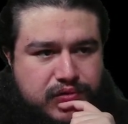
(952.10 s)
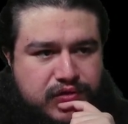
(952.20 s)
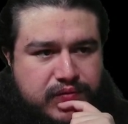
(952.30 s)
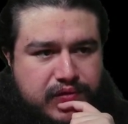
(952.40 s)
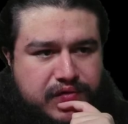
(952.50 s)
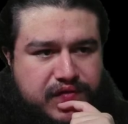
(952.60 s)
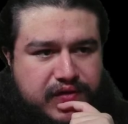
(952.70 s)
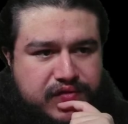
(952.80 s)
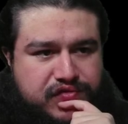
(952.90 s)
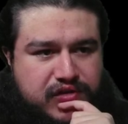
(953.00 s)
The Undertale
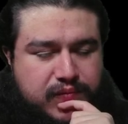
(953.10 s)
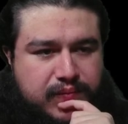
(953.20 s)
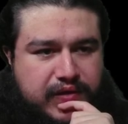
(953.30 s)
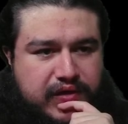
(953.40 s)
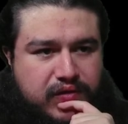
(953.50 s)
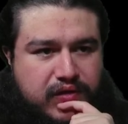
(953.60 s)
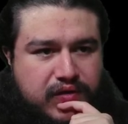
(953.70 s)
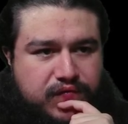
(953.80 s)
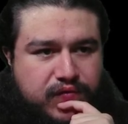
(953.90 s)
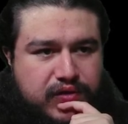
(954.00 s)
can still be made
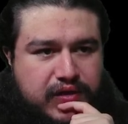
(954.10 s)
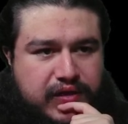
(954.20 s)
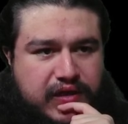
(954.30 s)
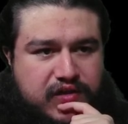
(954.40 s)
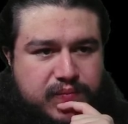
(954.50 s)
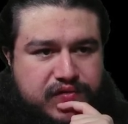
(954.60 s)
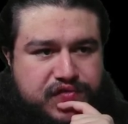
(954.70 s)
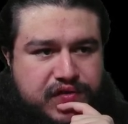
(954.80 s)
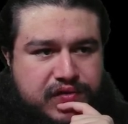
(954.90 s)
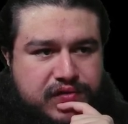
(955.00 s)
fully like 8-bit
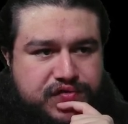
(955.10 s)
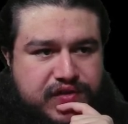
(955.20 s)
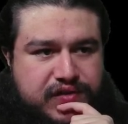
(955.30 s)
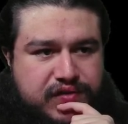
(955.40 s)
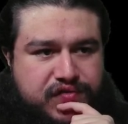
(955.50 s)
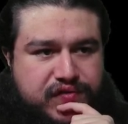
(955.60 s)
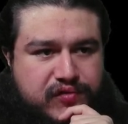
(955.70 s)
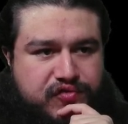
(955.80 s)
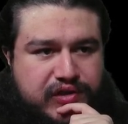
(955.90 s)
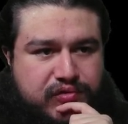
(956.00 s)
synths and then still
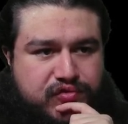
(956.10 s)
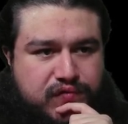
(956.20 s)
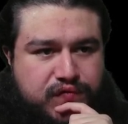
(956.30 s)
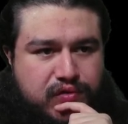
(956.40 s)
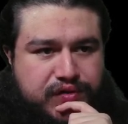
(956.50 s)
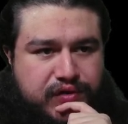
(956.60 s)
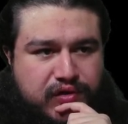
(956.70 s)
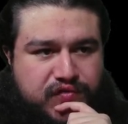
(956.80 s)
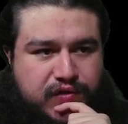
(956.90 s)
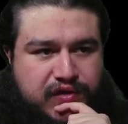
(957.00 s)
sound so full that you
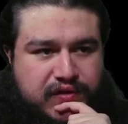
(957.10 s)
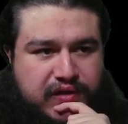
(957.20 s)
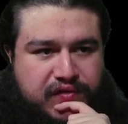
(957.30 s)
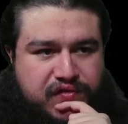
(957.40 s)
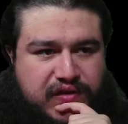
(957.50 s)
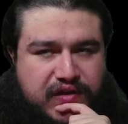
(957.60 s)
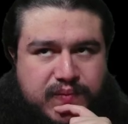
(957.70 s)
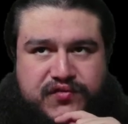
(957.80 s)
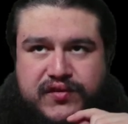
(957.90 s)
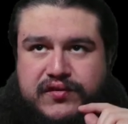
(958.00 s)
cannot forget that it says
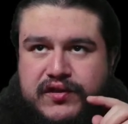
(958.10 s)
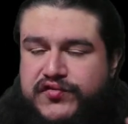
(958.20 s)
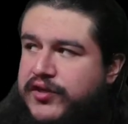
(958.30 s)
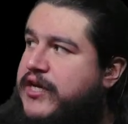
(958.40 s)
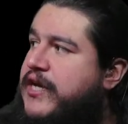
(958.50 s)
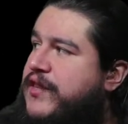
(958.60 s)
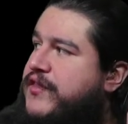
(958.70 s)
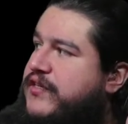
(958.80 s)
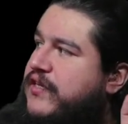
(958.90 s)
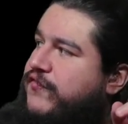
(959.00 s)
8-bit synthesizer.
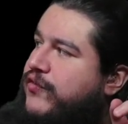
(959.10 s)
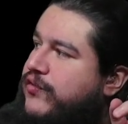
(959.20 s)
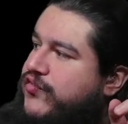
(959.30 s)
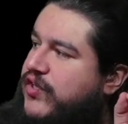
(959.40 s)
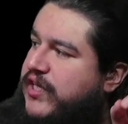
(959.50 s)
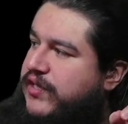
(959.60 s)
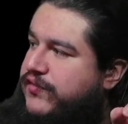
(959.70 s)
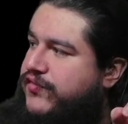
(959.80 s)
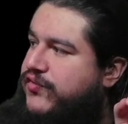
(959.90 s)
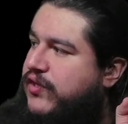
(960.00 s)
The difference
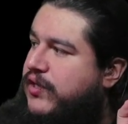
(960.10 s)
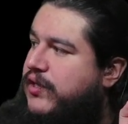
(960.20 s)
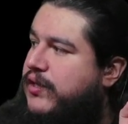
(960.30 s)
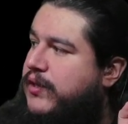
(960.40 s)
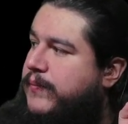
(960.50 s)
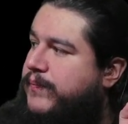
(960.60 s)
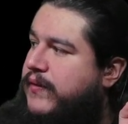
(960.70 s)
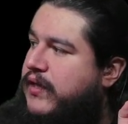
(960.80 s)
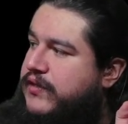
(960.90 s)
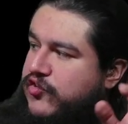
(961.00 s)
is,
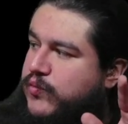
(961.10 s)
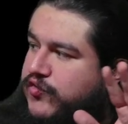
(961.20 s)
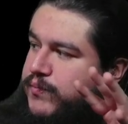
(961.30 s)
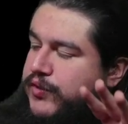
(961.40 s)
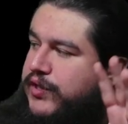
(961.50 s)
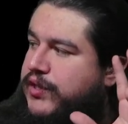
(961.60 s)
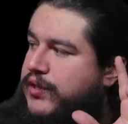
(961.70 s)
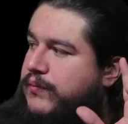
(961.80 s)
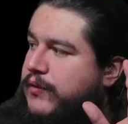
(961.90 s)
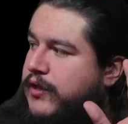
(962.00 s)
and this one is pretty